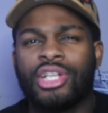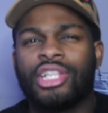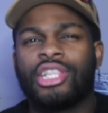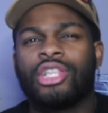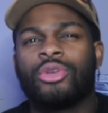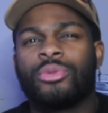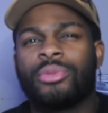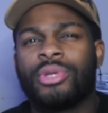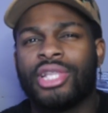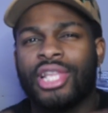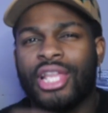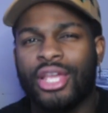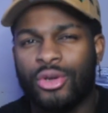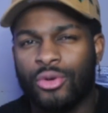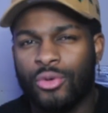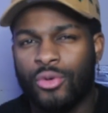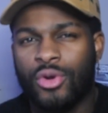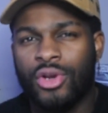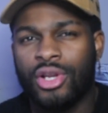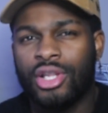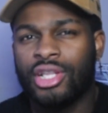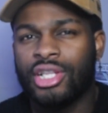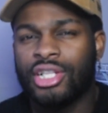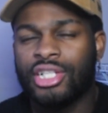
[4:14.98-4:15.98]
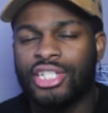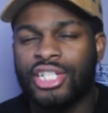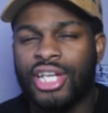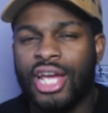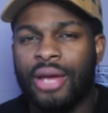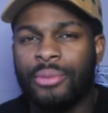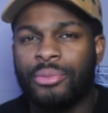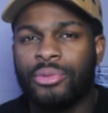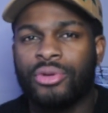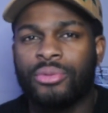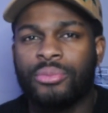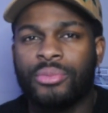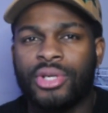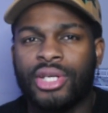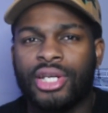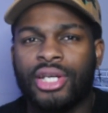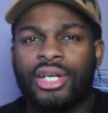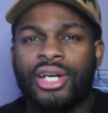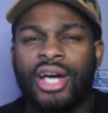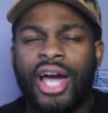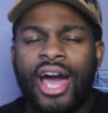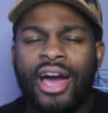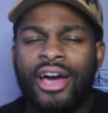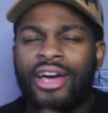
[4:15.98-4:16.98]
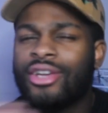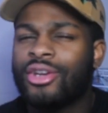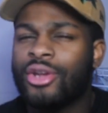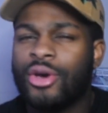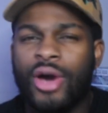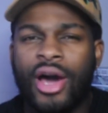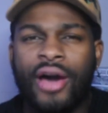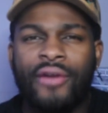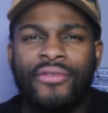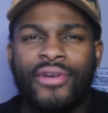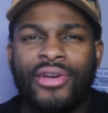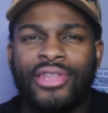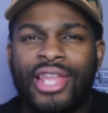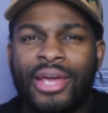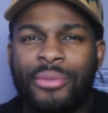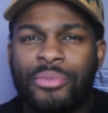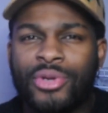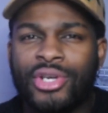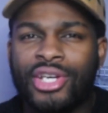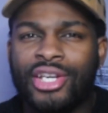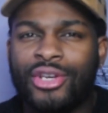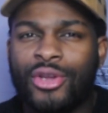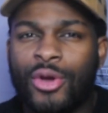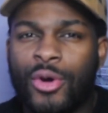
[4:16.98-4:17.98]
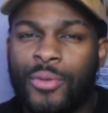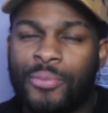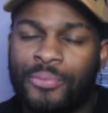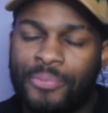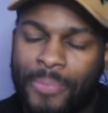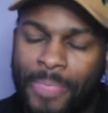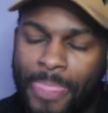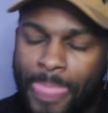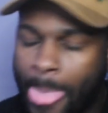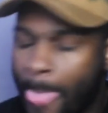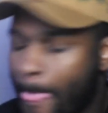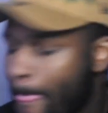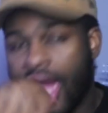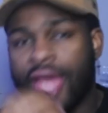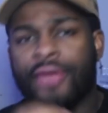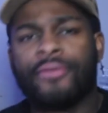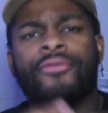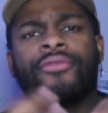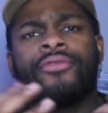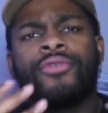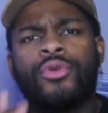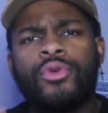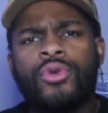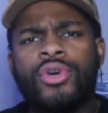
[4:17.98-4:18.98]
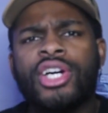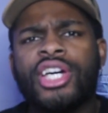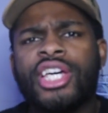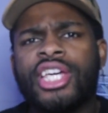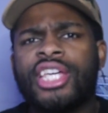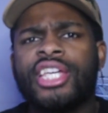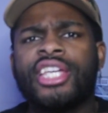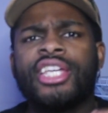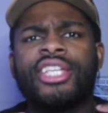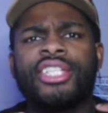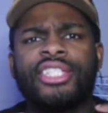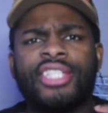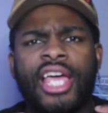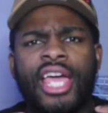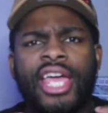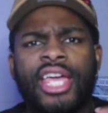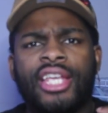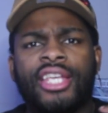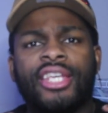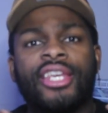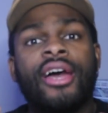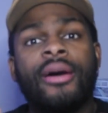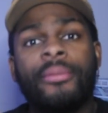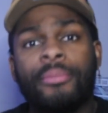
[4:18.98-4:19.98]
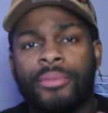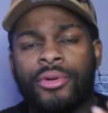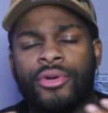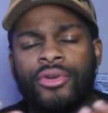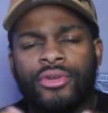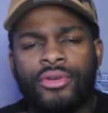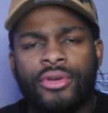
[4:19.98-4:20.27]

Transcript: a little bit later on in the chapter. But I don't know. I found that pretty dope. And Fuga is a number.